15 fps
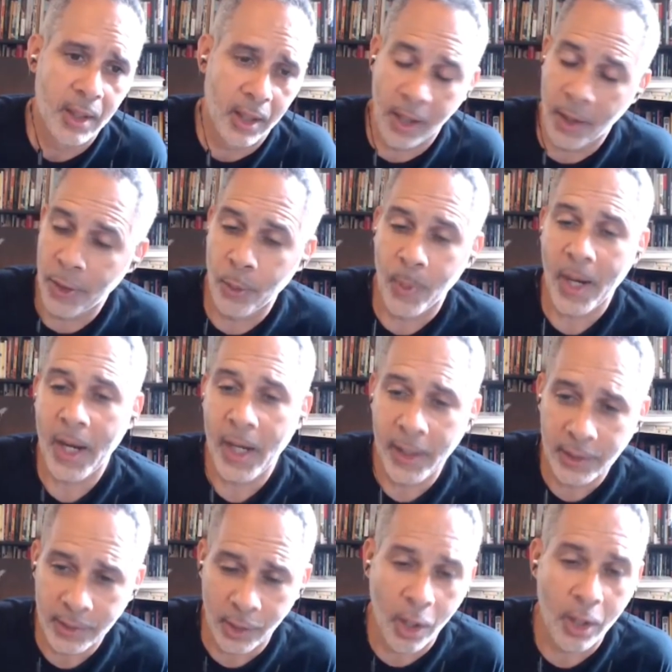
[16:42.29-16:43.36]

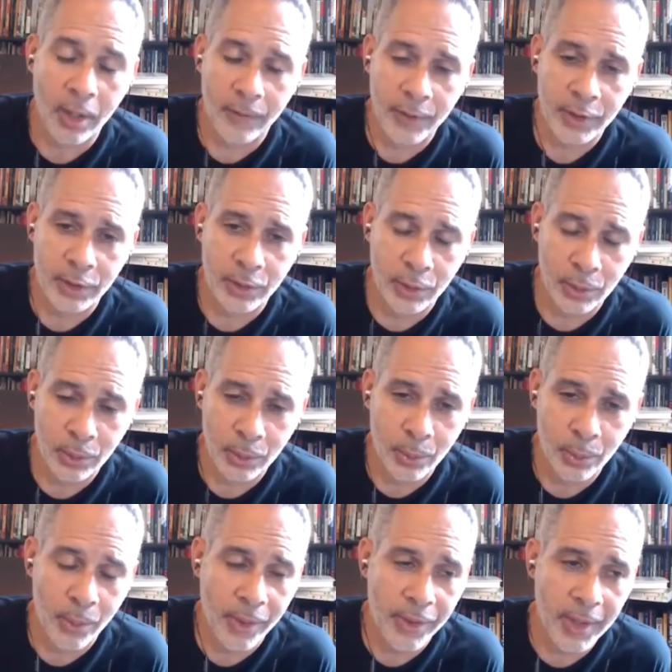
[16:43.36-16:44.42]
Otherwise, all of us
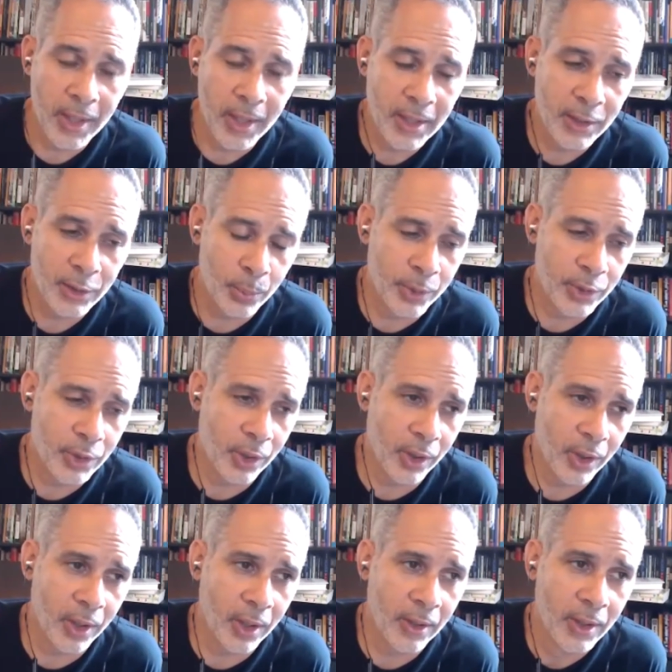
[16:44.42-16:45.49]
do things which
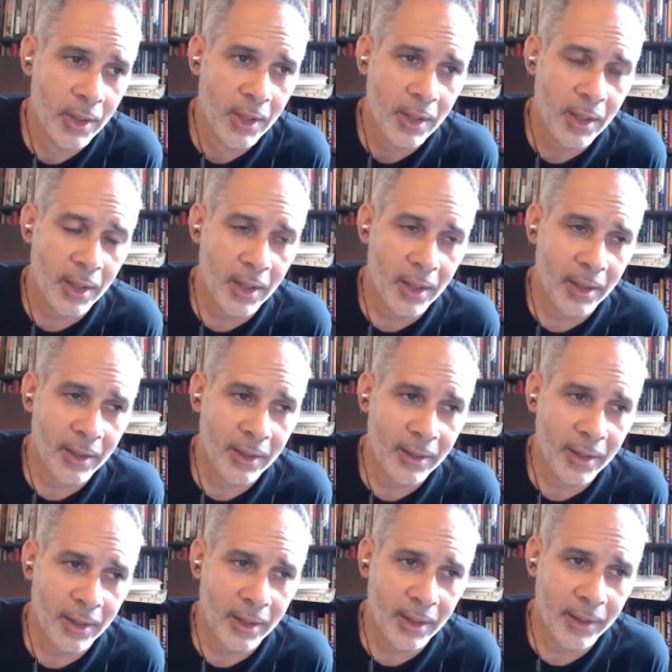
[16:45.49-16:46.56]
are
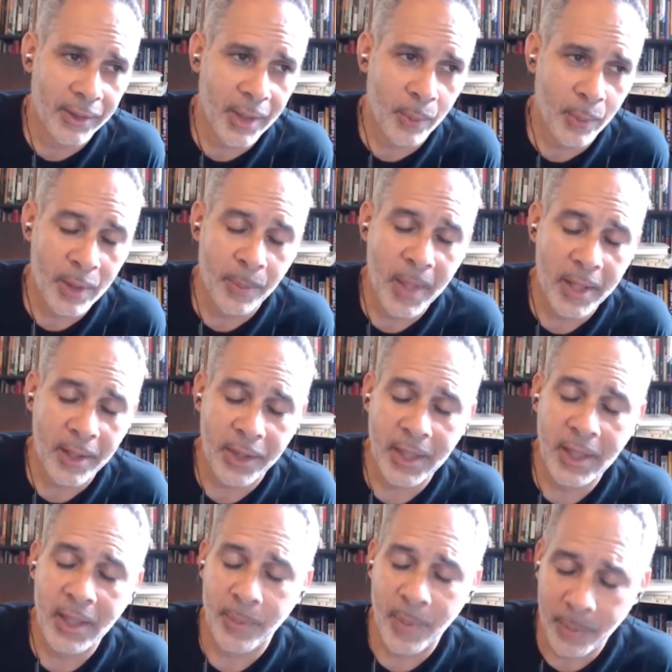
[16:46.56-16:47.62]
that we may
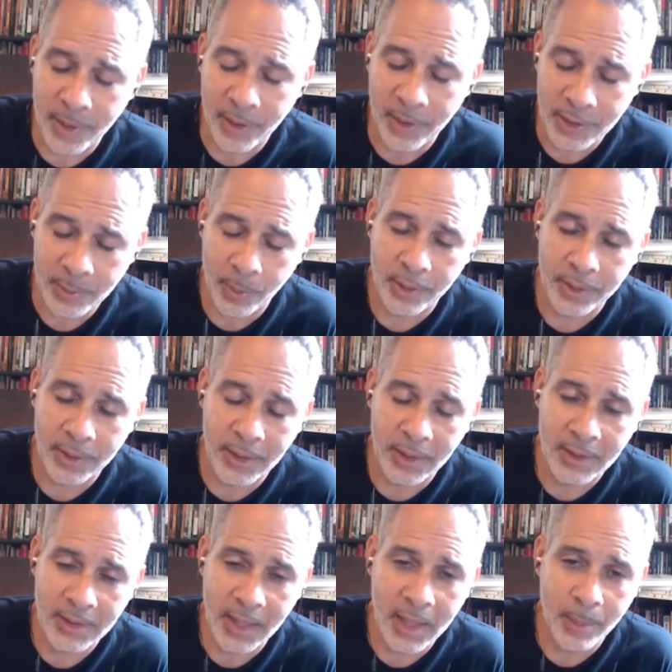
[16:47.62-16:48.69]
think may be the smart thing to
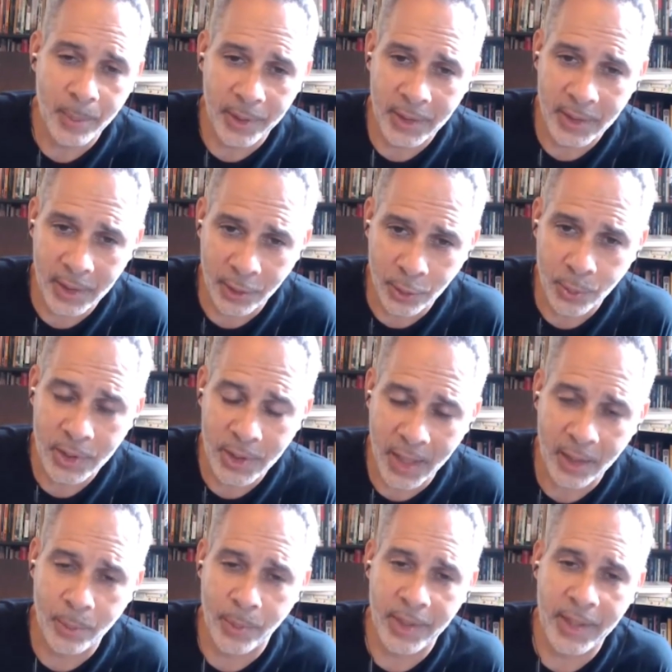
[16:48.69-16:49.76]
say, but until you
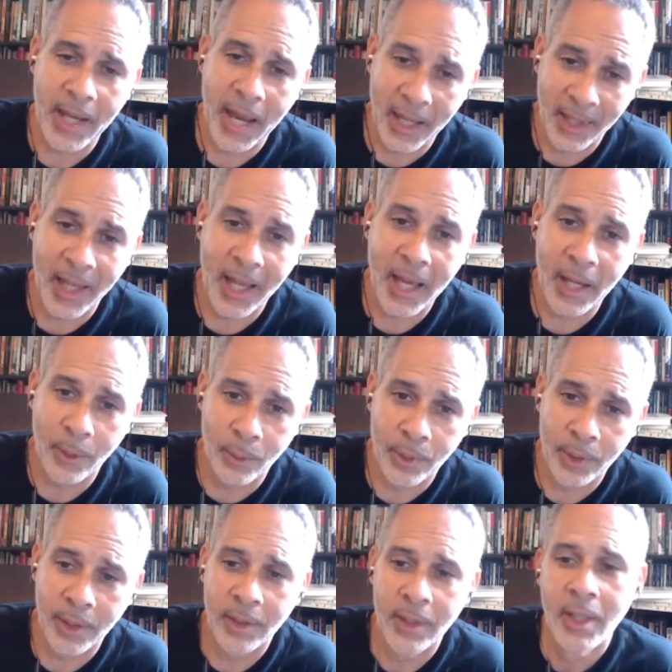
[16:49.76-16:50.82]
check with an ally on,